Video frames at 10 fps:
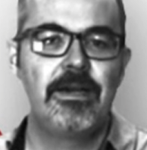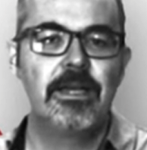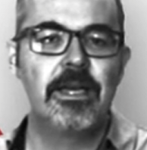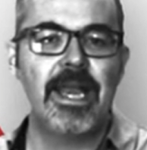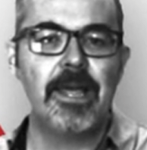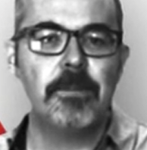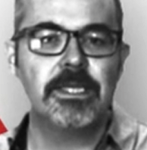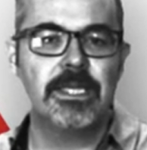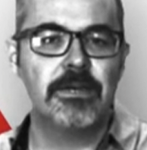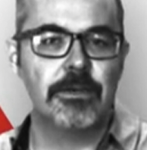Collect
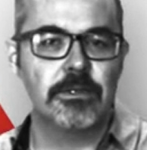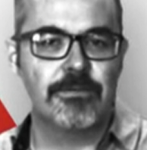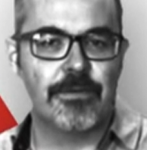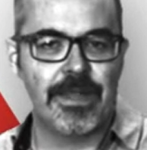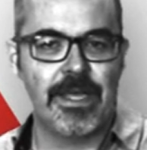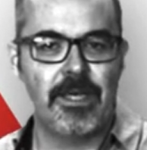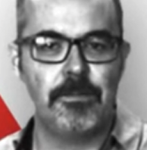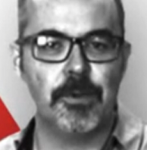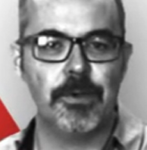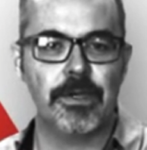materials for the
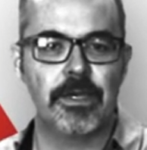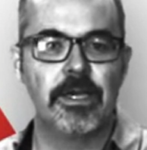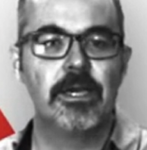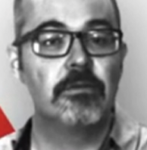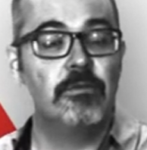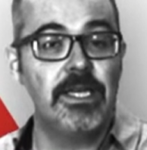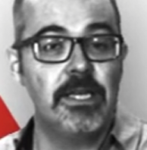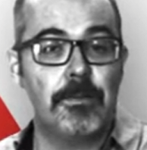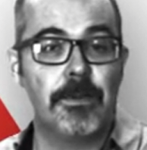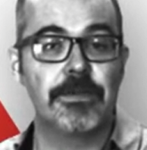ebook. Read
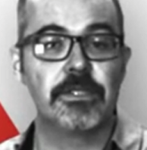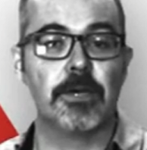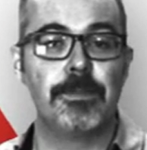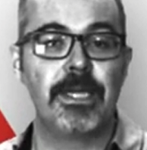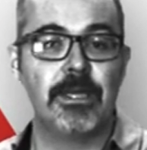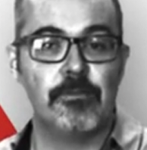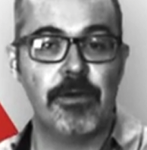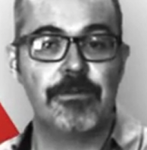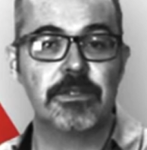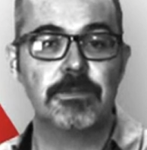up on the topic in
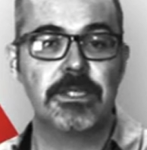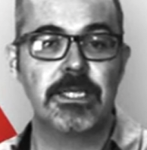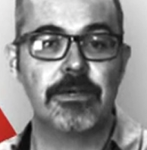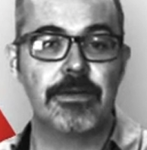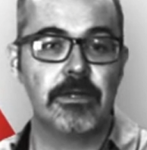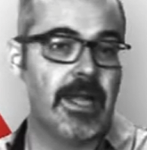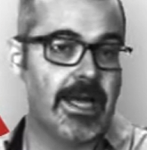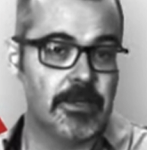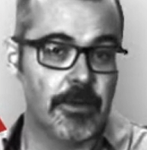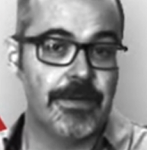reference material
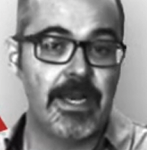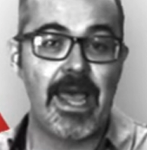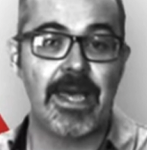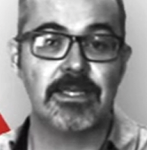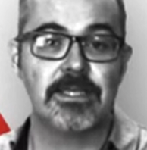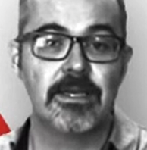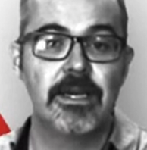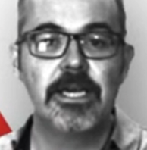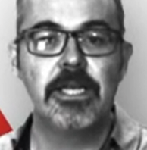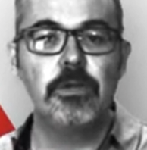and on the net.
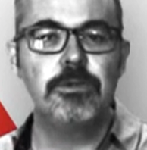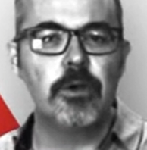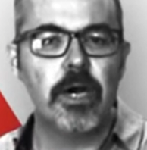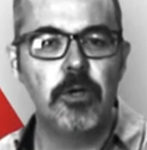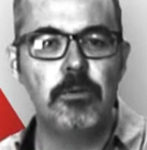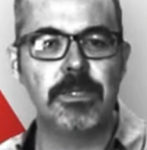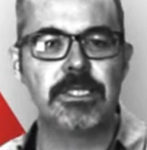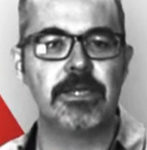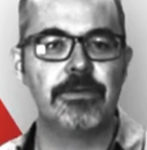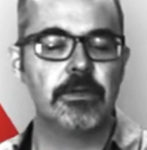Use your own
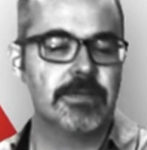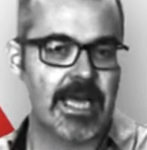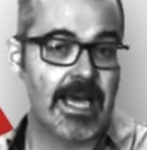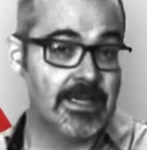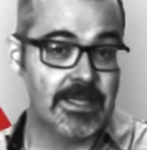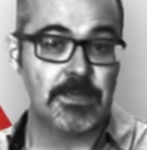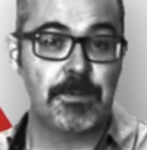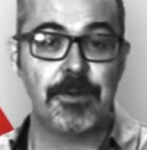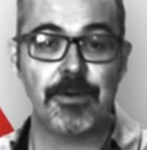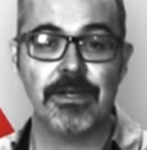materials and
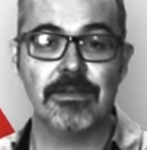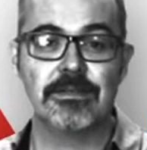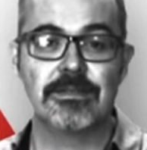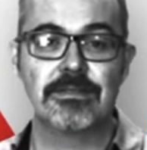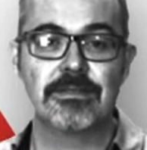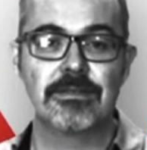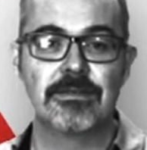experience.